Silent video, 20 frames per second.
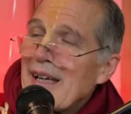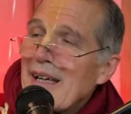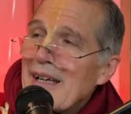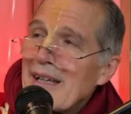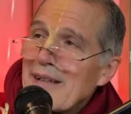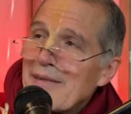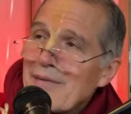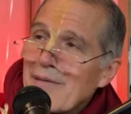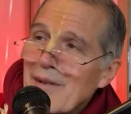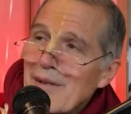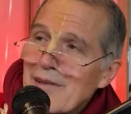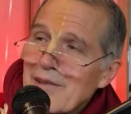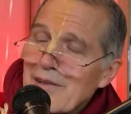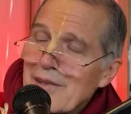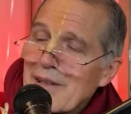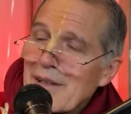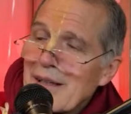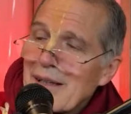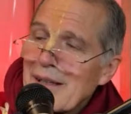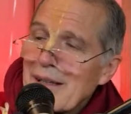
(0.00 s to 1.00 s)
It was,
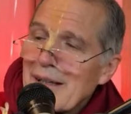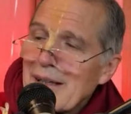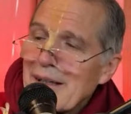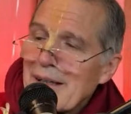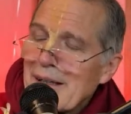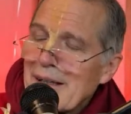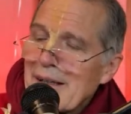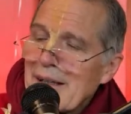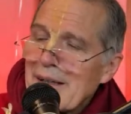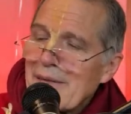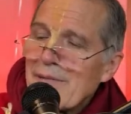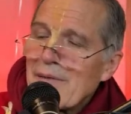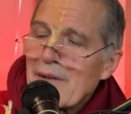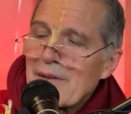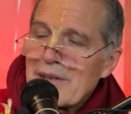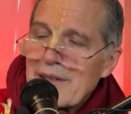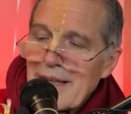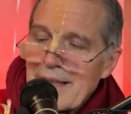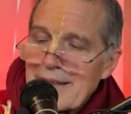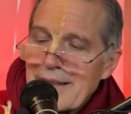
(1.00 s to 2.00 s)
uh, it
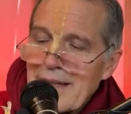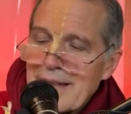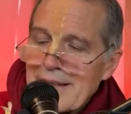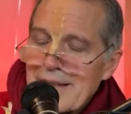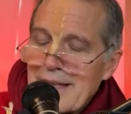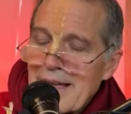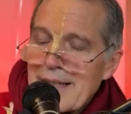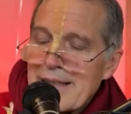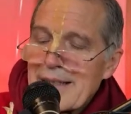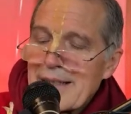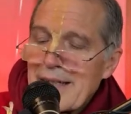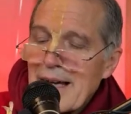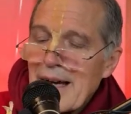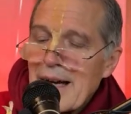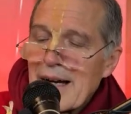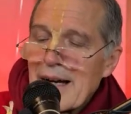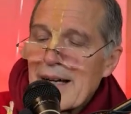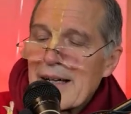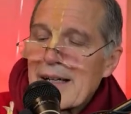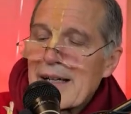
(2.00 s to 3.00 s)
was, as I said,
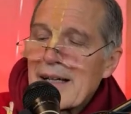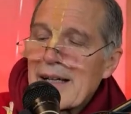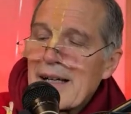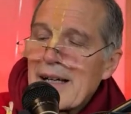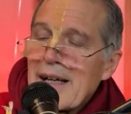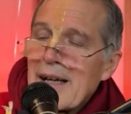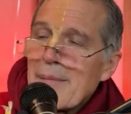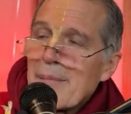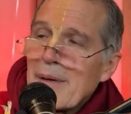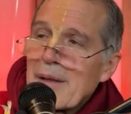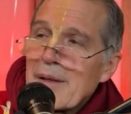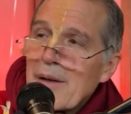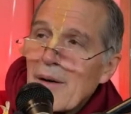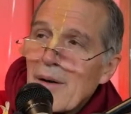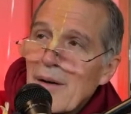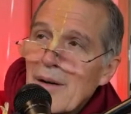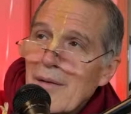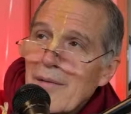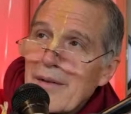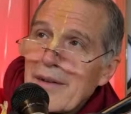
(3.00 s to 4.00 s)
dark, but
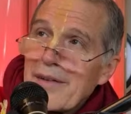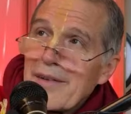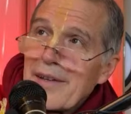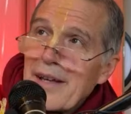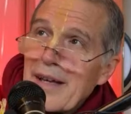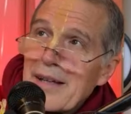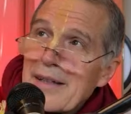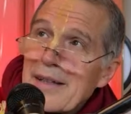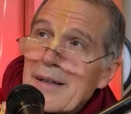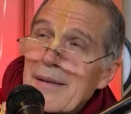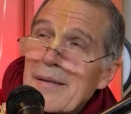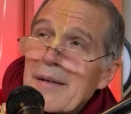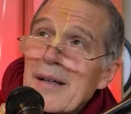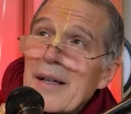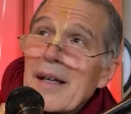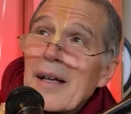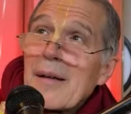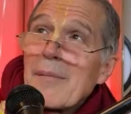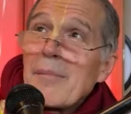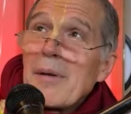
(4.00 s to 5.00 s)
all of a sudden
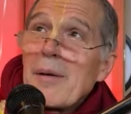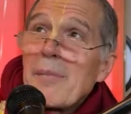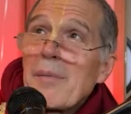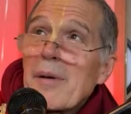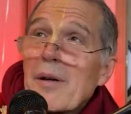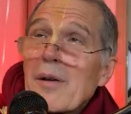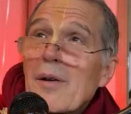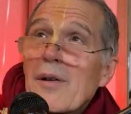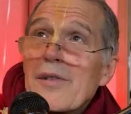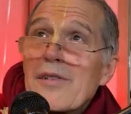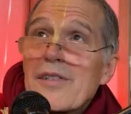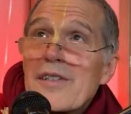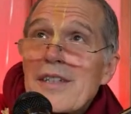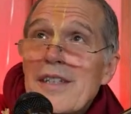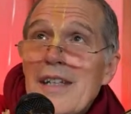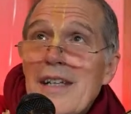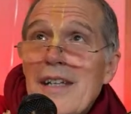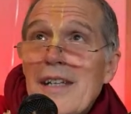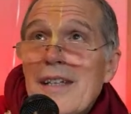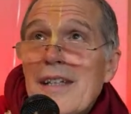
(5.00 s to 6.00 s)
people could
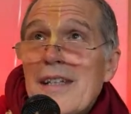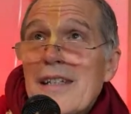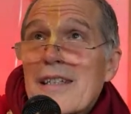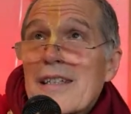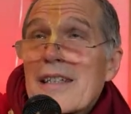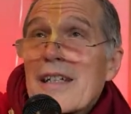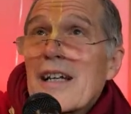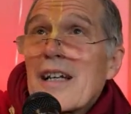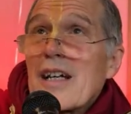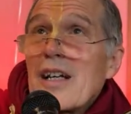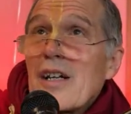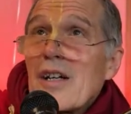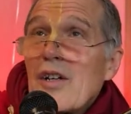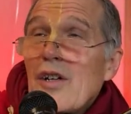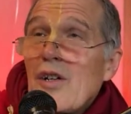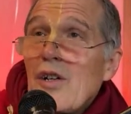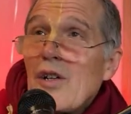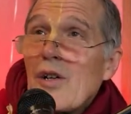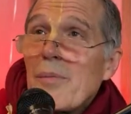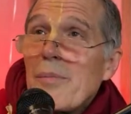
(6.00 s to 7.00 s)
see these
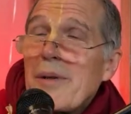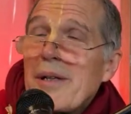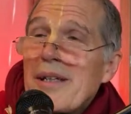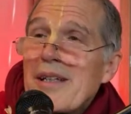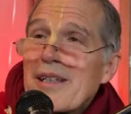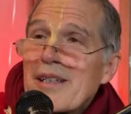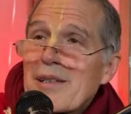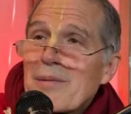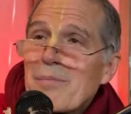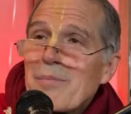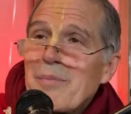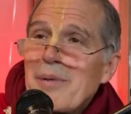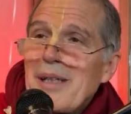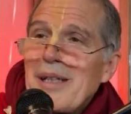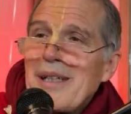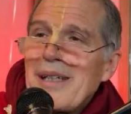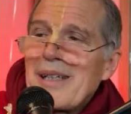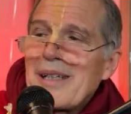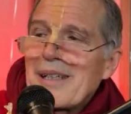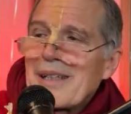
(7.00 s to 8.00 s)
luminous
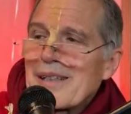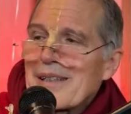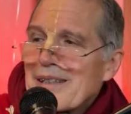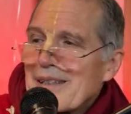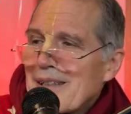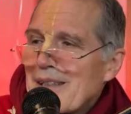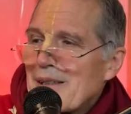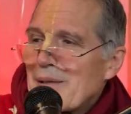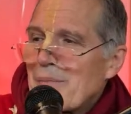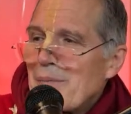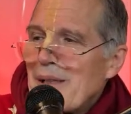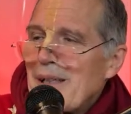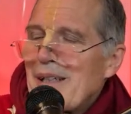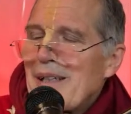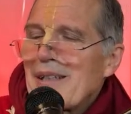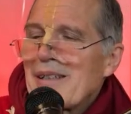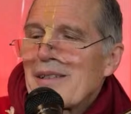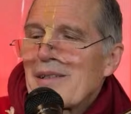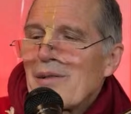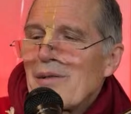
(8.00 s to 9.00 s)
beings, these
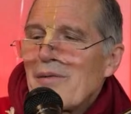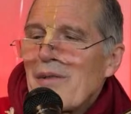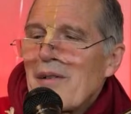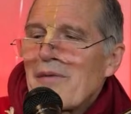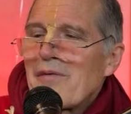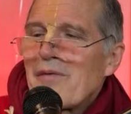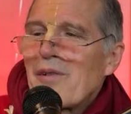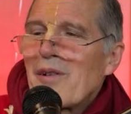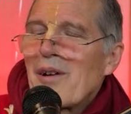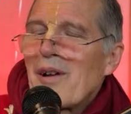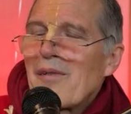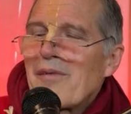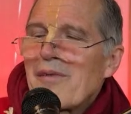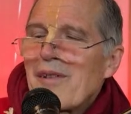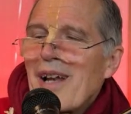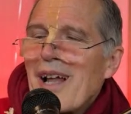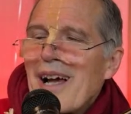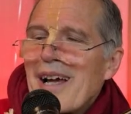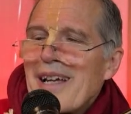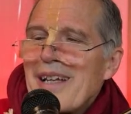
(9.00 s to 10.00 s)
beings who were full of
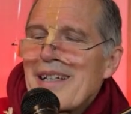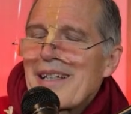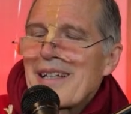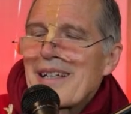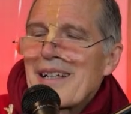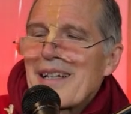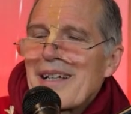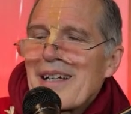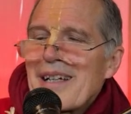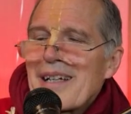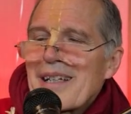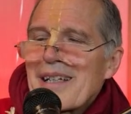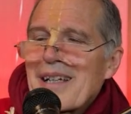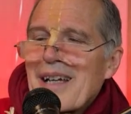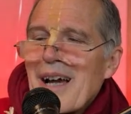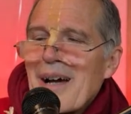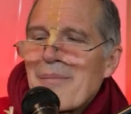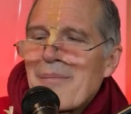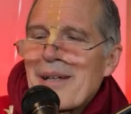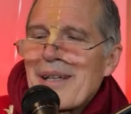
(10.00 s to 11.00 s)
light,
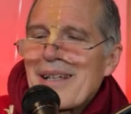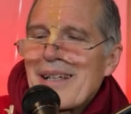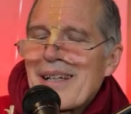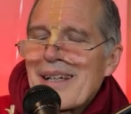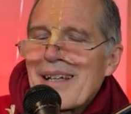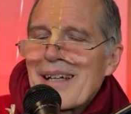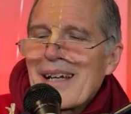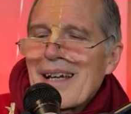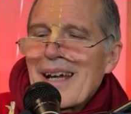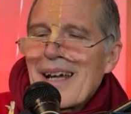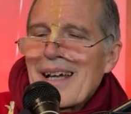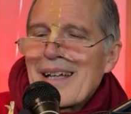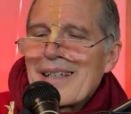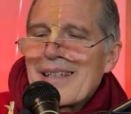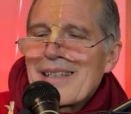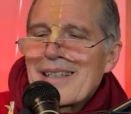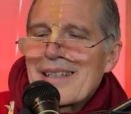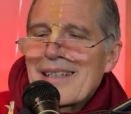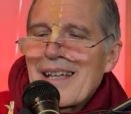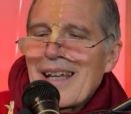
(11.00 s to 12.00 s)
coming and
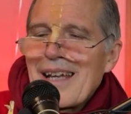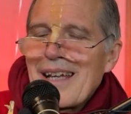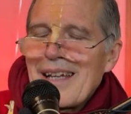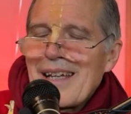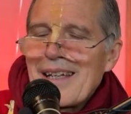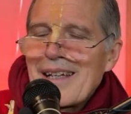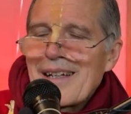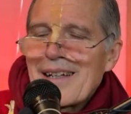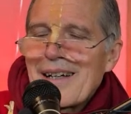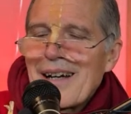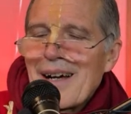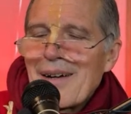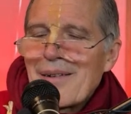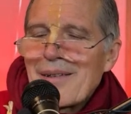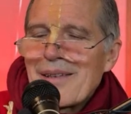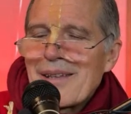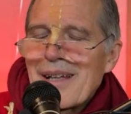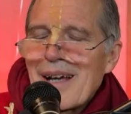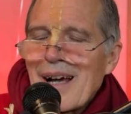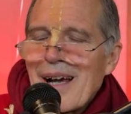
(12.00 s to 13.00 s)
staying around
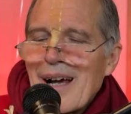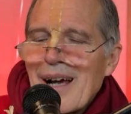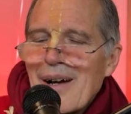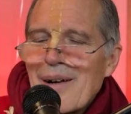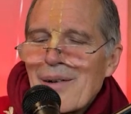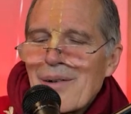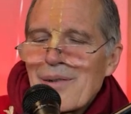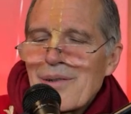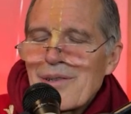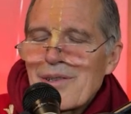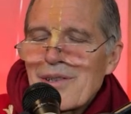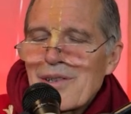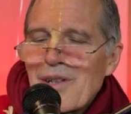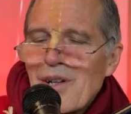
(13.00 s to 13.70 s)
the house.